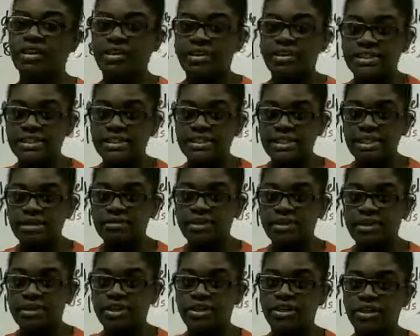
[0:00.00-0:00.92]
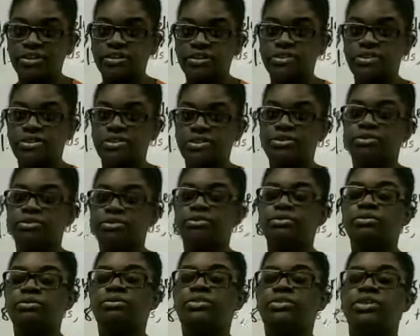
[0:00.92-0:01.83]
very similar
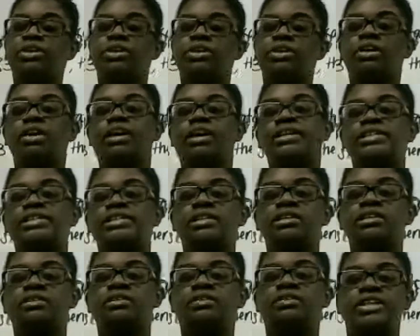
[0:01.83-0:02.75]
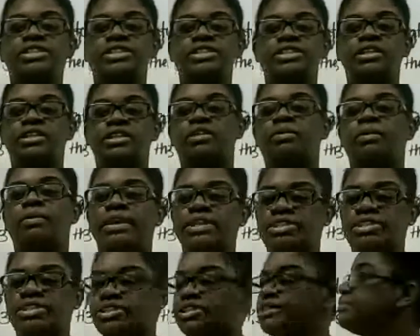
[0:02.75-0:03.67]
to your acceleration
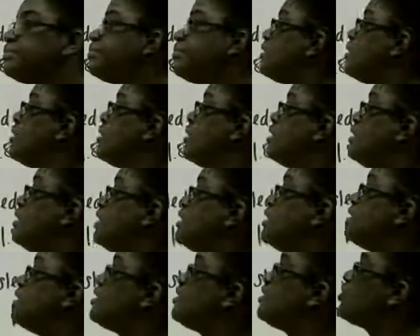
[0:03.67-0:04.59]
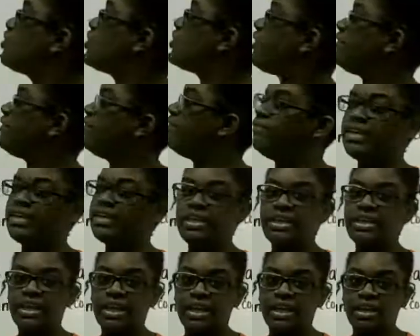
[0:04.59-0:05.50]
equation. This is your
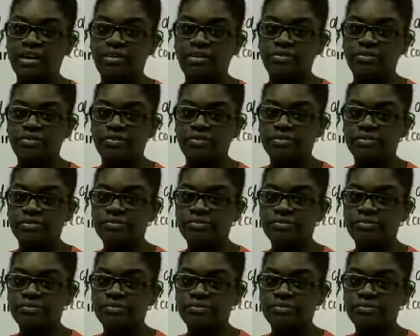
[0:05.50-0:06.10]
VF